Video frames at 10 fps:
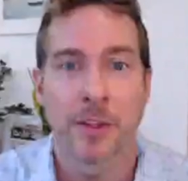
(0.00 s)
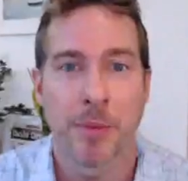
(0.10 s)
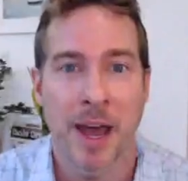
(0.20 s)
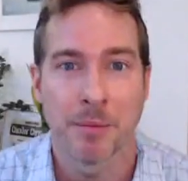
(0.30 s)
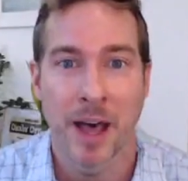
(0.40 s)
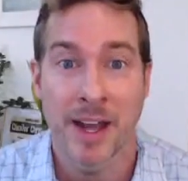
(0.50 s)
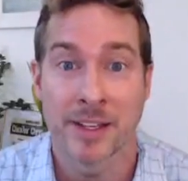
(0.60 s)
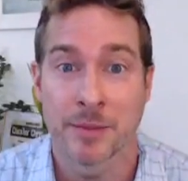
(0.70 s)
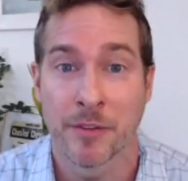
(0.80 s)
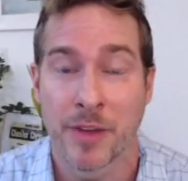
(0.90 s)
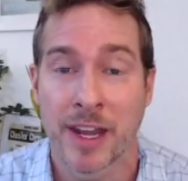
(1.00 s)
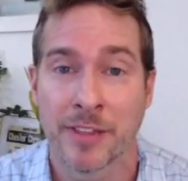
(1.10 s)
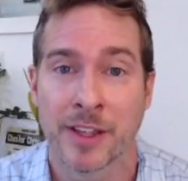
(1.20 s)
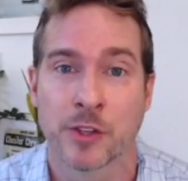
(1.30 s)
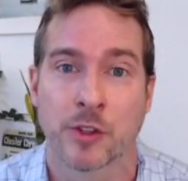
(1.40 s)
the bottom line is, I mean, if
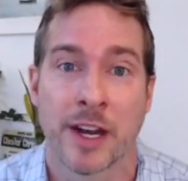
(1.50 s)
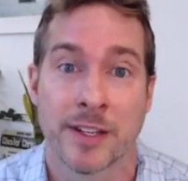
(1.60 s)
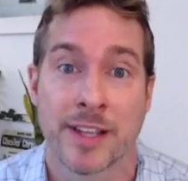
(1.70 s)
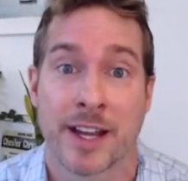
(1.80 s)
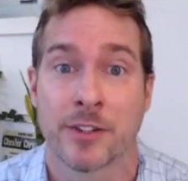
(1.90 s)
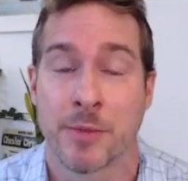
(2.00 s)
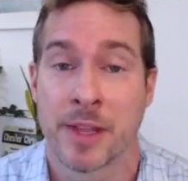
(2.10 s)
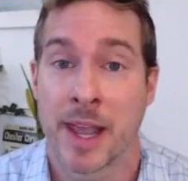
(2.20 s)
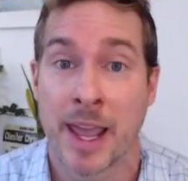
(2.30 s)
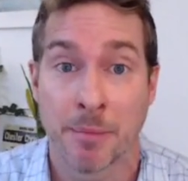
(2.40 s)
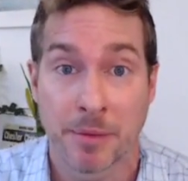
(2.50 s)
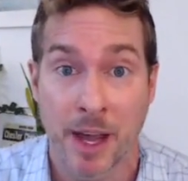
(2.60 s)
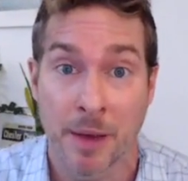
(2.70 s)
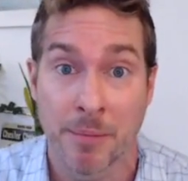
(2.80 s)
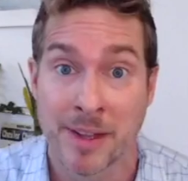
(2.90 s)
anything, trade has actually been
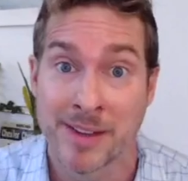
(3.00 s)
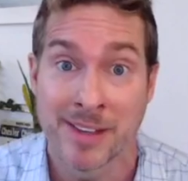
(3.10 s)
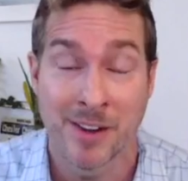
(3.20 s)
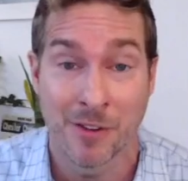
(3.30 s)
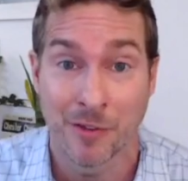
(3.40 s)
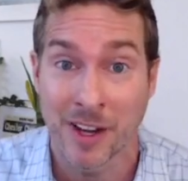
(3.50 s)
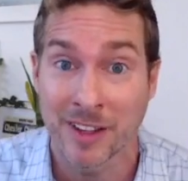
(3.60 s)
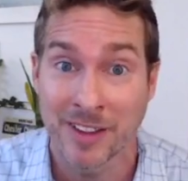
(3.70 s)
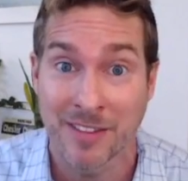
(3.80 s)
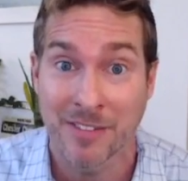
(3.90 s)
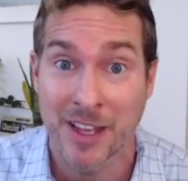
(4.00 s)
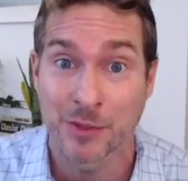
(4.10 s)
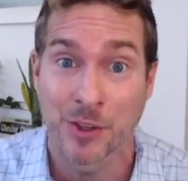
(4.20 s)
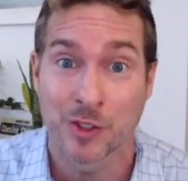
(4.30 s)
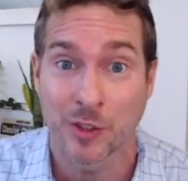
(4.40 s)
amped up. And you know, frankly, that
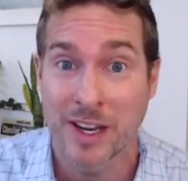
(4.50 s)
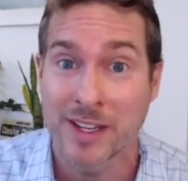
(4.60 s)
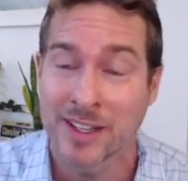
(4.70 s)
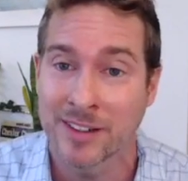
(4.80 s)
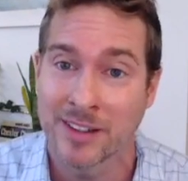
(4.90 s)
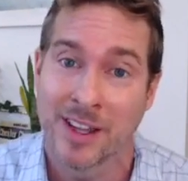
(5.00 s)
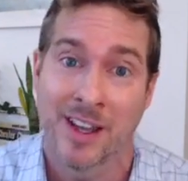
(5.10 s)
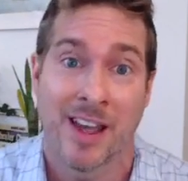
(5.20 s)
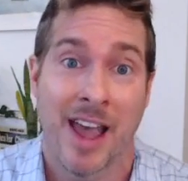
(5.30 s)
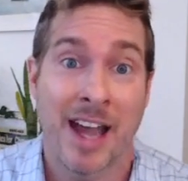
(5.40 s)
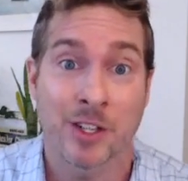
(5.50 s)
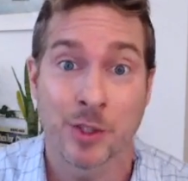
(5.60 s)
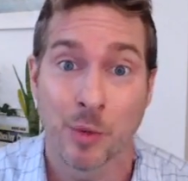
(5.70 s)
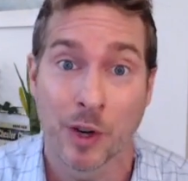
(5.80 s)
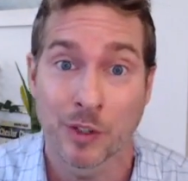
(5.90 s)
phase one trade deal
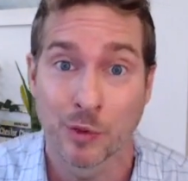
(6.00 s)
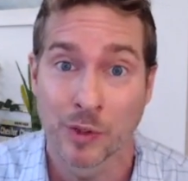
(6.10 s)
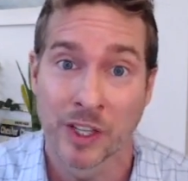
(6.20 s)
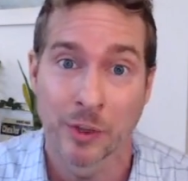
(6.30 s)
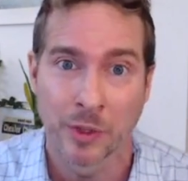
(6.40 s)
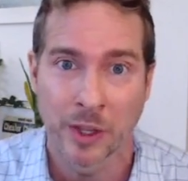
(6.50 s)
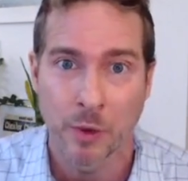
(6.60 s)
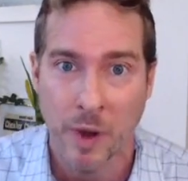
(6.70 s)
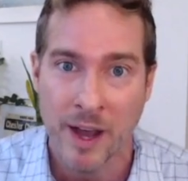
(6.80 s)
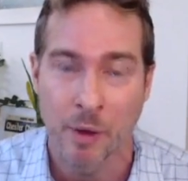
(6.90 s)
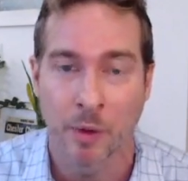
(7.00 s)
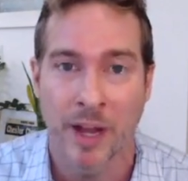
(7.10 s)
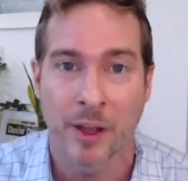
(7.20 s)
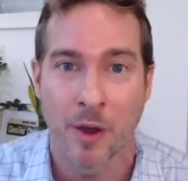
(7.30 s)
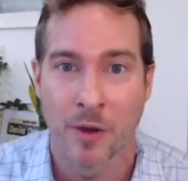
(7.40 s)
actually worked really, really well.
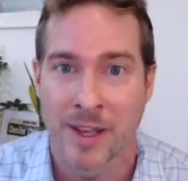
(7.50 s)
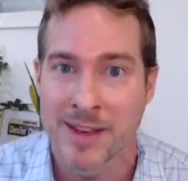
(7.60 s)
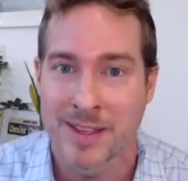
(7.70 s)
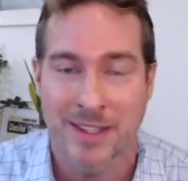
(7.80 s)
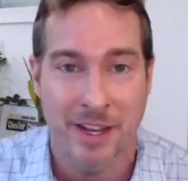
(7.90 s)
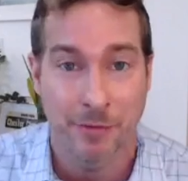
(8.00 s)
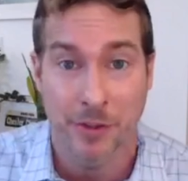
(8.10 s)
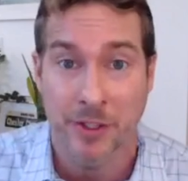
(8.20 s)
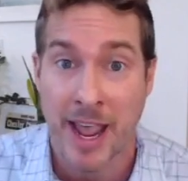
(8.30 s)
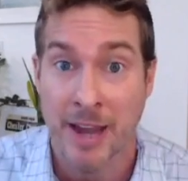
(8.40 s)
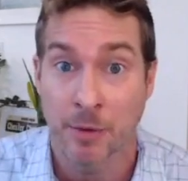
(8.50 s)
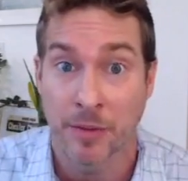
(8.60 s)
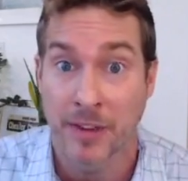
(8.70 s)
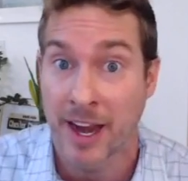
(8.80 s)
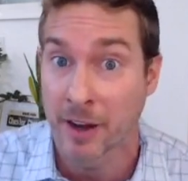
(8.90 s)
We're not going tit for tat
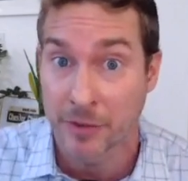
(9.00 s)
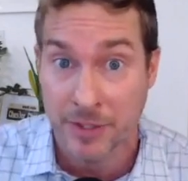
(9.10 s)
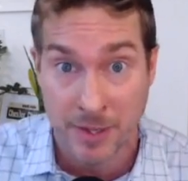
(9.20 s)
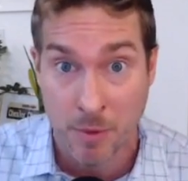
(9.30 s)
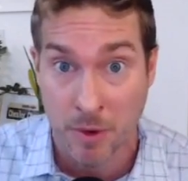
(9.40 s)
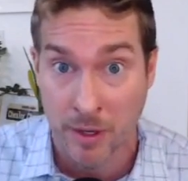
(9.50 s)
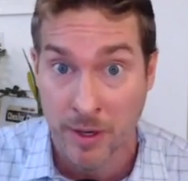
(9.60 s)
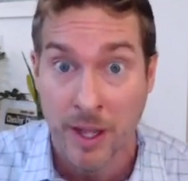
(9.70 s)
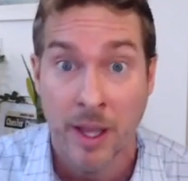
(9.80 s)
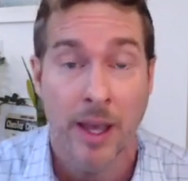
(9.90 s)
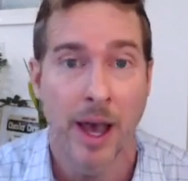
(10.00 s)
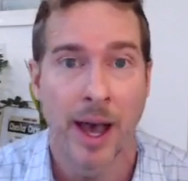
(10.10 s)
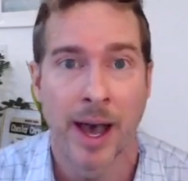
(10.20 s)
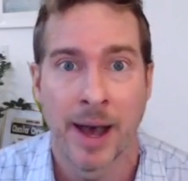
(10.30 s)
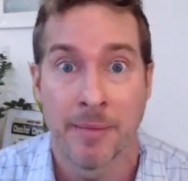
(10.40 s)
with tariffs anymore.
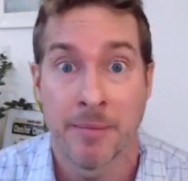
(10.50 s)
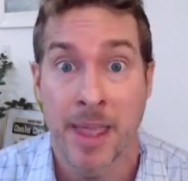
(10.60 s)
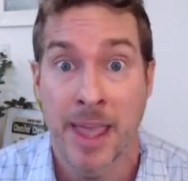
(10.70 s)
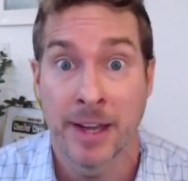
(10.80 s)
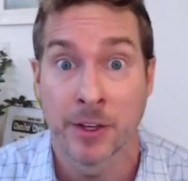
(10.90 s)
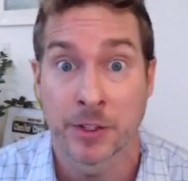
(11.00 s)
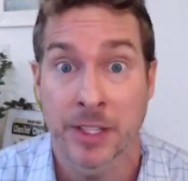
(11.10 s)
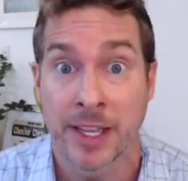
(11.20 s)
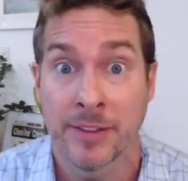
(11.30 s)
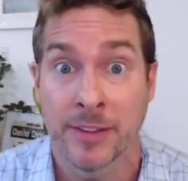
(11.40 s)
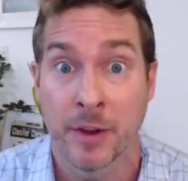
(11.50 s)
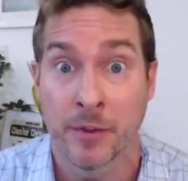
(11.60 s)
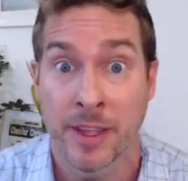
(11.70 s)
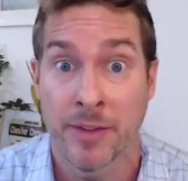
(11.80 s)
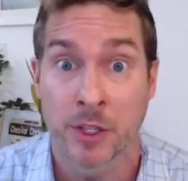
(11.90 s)
Um, and you're seeing, you
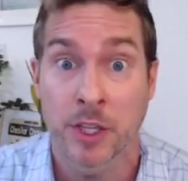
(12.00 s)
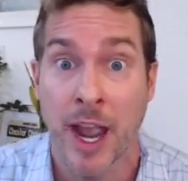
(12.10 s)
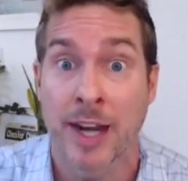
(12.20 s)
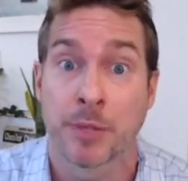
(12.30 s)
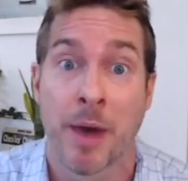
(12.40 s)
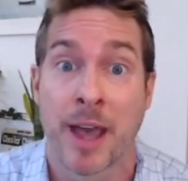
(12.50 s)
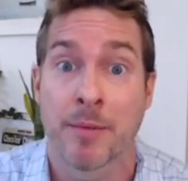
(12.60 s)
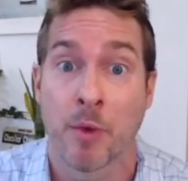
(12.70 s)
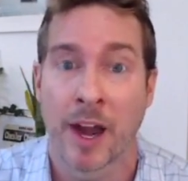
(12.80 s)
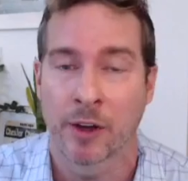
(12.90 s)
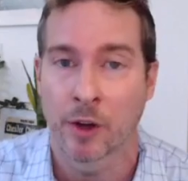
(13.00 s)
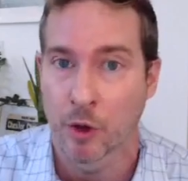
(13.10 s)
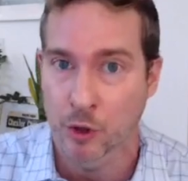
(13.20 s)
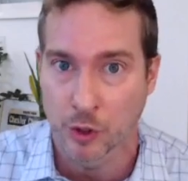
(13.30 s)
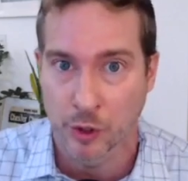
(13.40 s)
know, even China's buying more
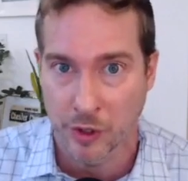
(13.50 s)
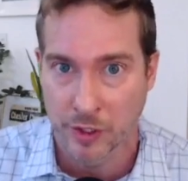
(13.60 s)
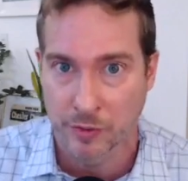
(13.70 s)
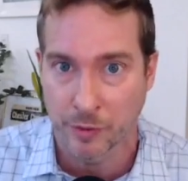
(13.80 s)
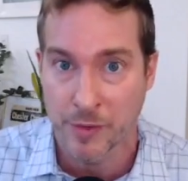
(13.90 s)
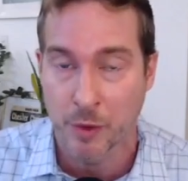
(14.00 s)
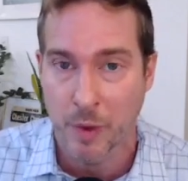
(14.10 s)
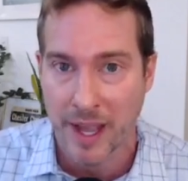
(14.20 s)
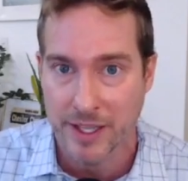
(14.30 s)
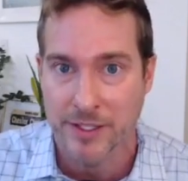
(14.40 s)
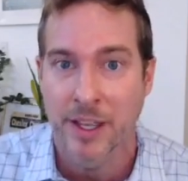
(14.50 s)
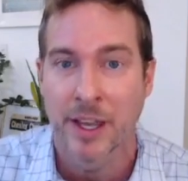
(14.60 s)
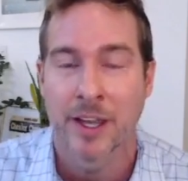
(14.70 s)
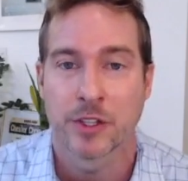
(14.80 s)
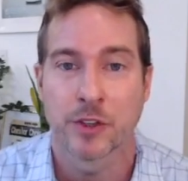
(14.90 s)
agricultural goods from the U.S.
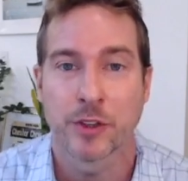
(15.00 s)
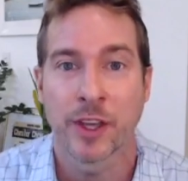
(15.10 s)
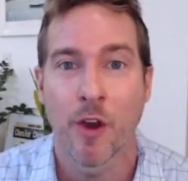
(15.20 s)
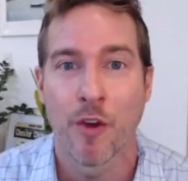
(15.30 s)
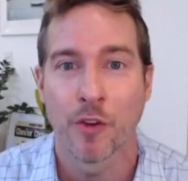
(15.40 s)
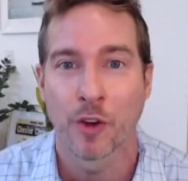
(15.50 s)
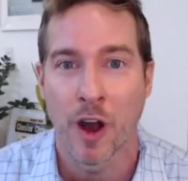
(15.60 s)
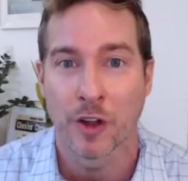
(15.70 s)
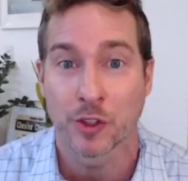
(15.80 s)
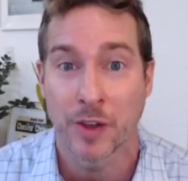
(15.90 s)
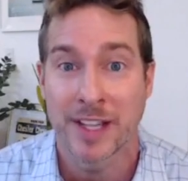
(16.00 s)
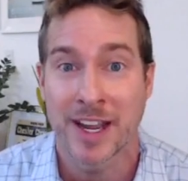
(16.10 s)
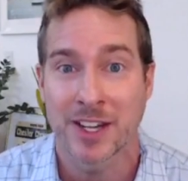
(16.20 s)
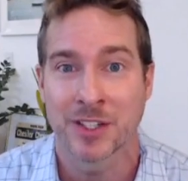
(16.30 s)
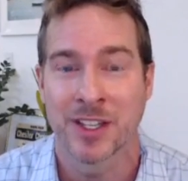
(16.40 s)
So I think overall
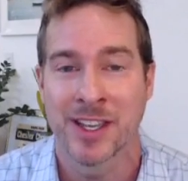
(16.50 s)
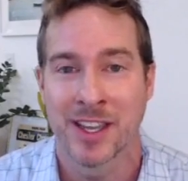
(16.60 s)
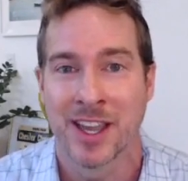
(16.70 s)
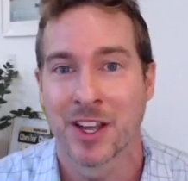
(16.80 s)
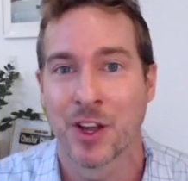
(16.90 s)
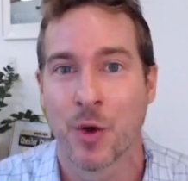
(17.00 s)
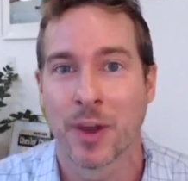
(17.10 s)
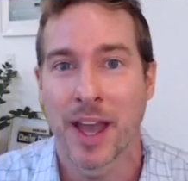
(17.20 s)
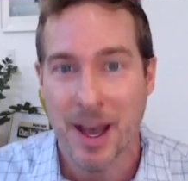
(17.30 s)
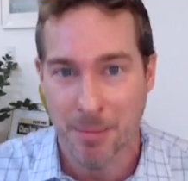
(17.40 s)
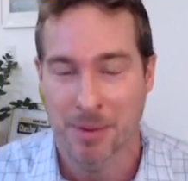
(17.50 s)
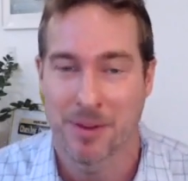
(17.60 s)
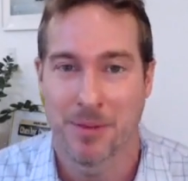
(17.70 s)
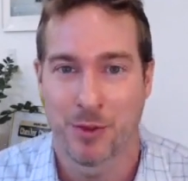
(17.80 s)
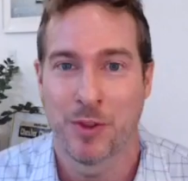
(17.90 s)
trade's actually going up
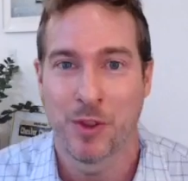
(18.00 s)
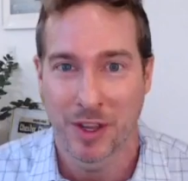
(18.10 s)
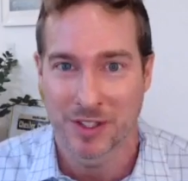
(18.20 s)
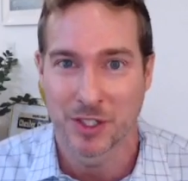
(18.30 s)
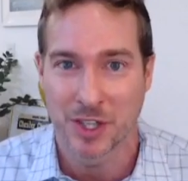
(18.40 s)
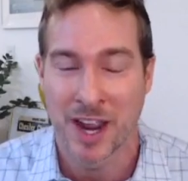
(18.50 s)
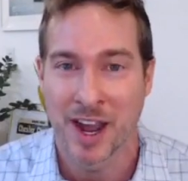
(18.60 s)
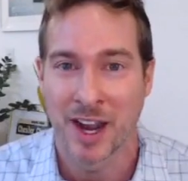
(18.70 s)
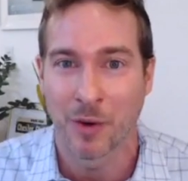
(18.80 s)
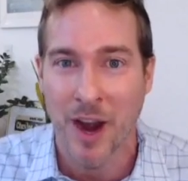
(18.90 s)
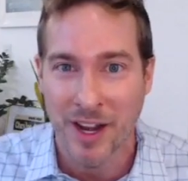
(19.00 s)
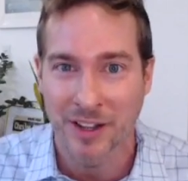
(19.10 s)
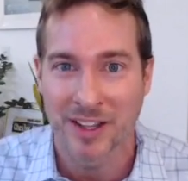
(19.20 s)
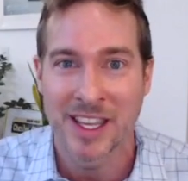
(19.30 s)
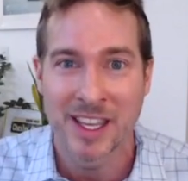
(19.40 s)
between the U.S. and China,
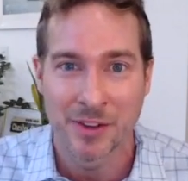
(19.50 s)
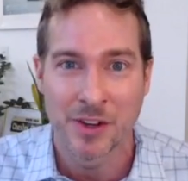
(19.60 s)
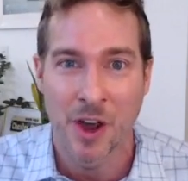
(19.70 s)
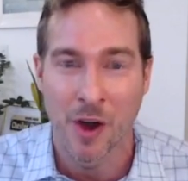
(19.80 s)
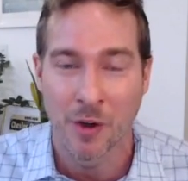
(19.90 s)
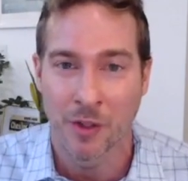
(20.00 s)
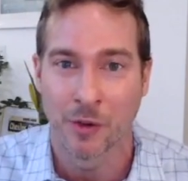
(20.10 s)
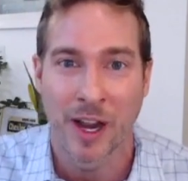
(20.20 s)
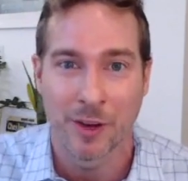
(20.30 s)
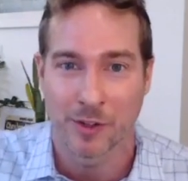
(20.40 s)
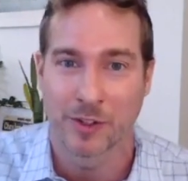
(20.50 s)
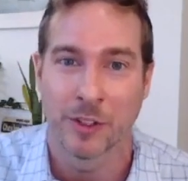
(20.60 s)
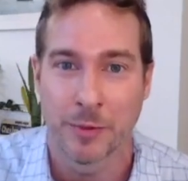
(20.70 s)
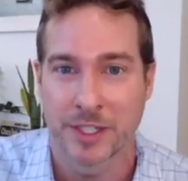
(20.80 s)
ironically, even though the rhetoric's a little bit